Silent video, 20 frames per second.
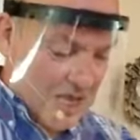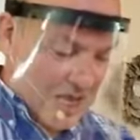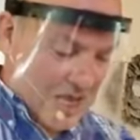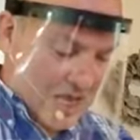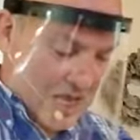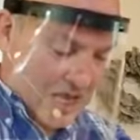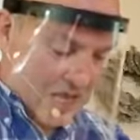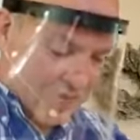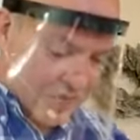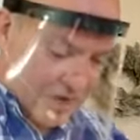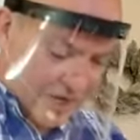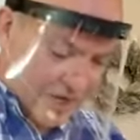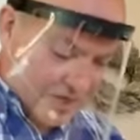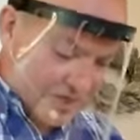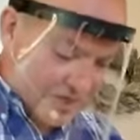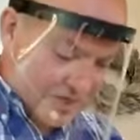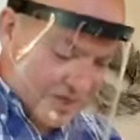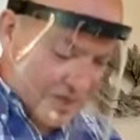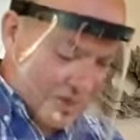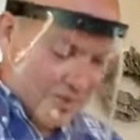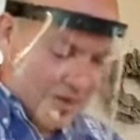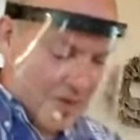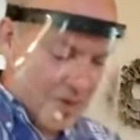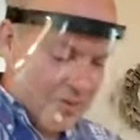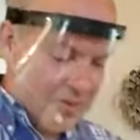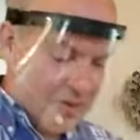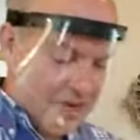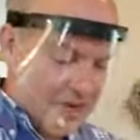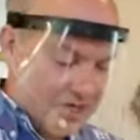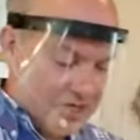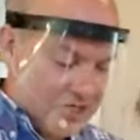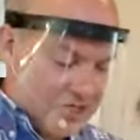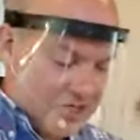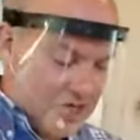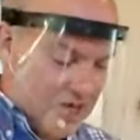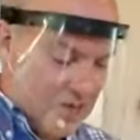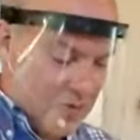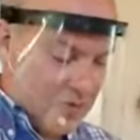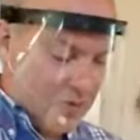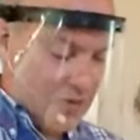If we can somehow manage to
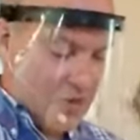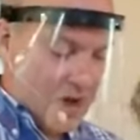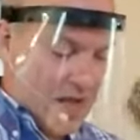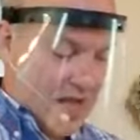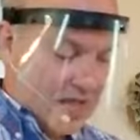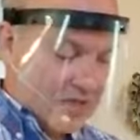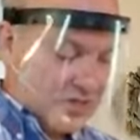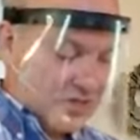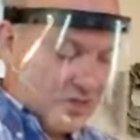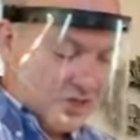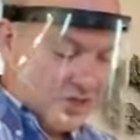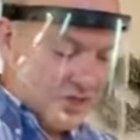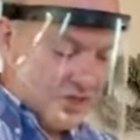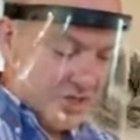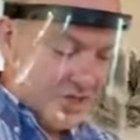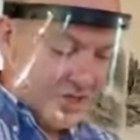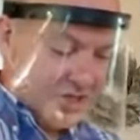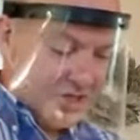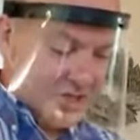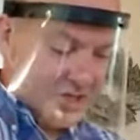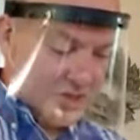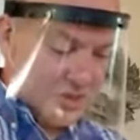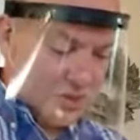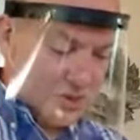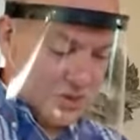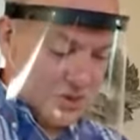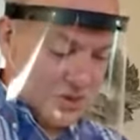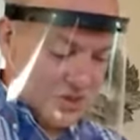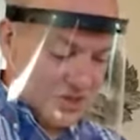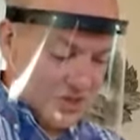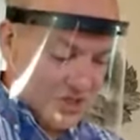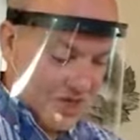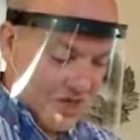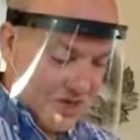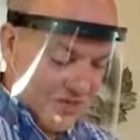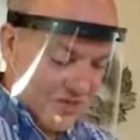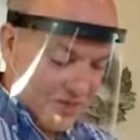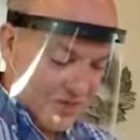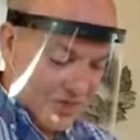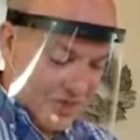keep our eyes on Jesus, we'll
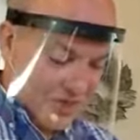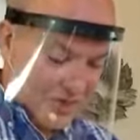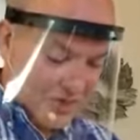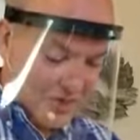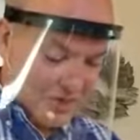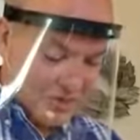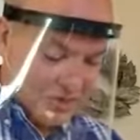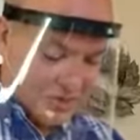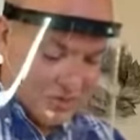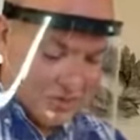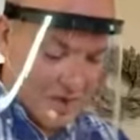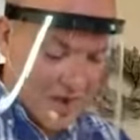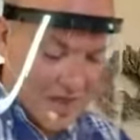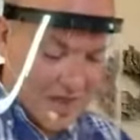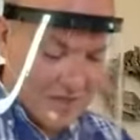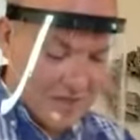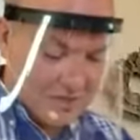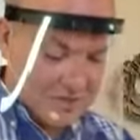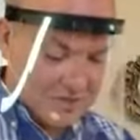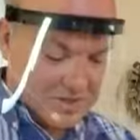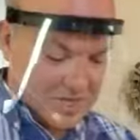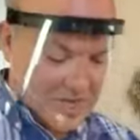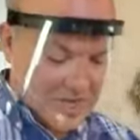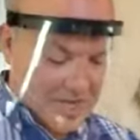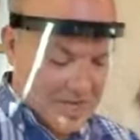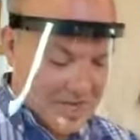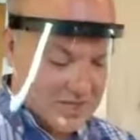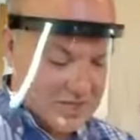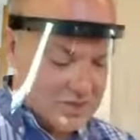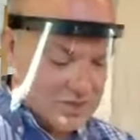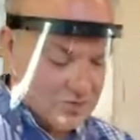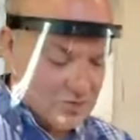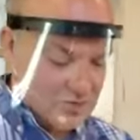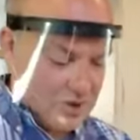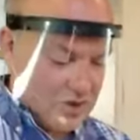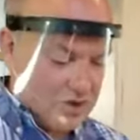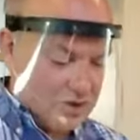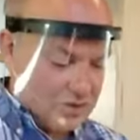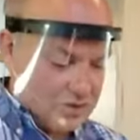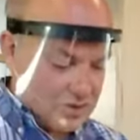discover that those trials and
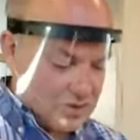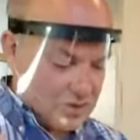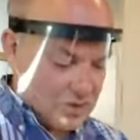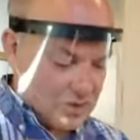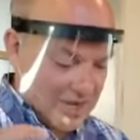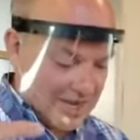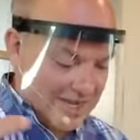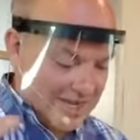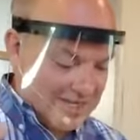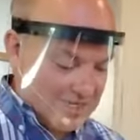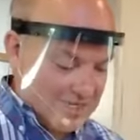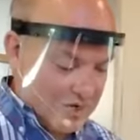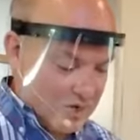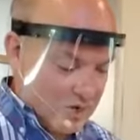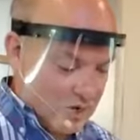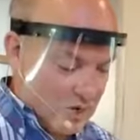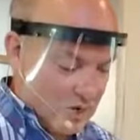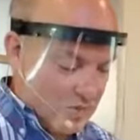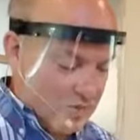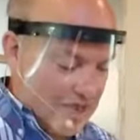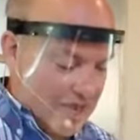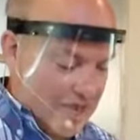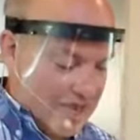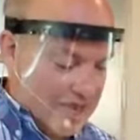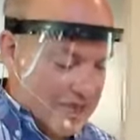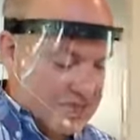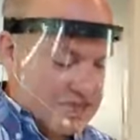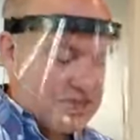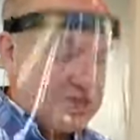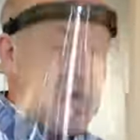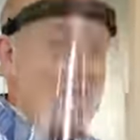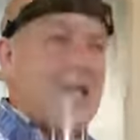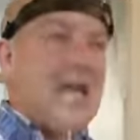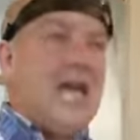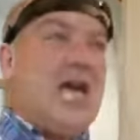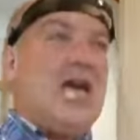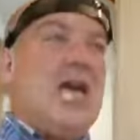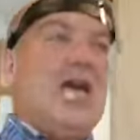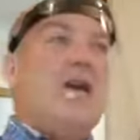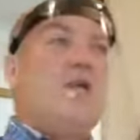struggles are easier to manage,
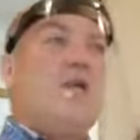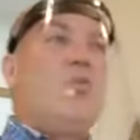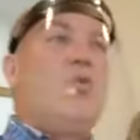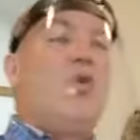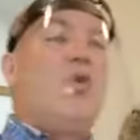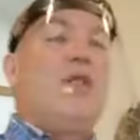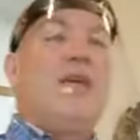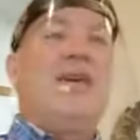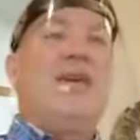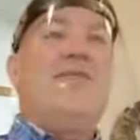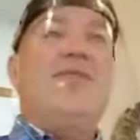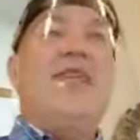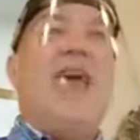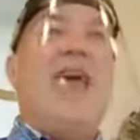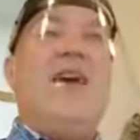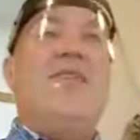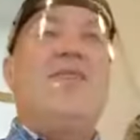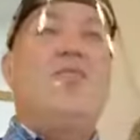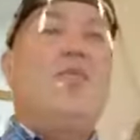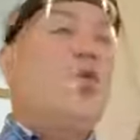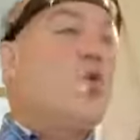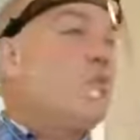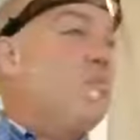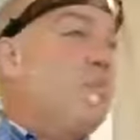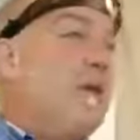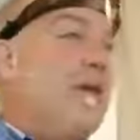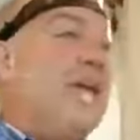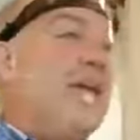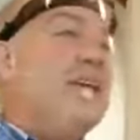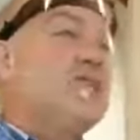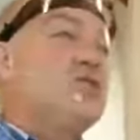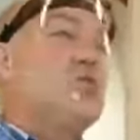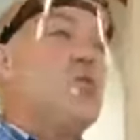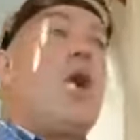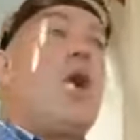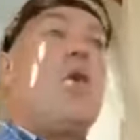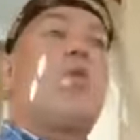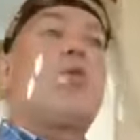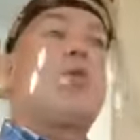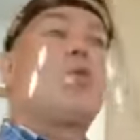and, we'll even have more peace
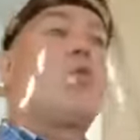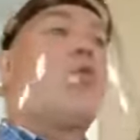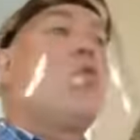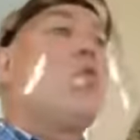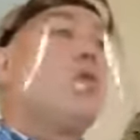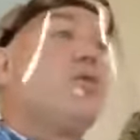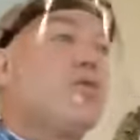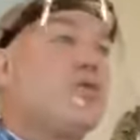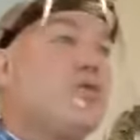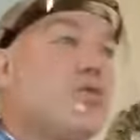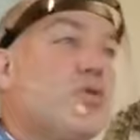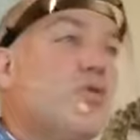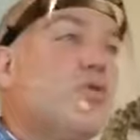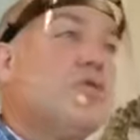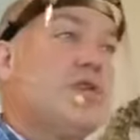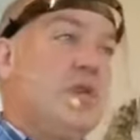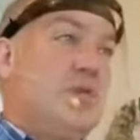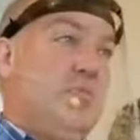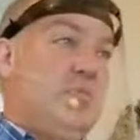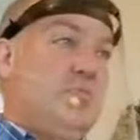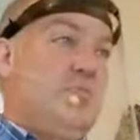while we're going through them.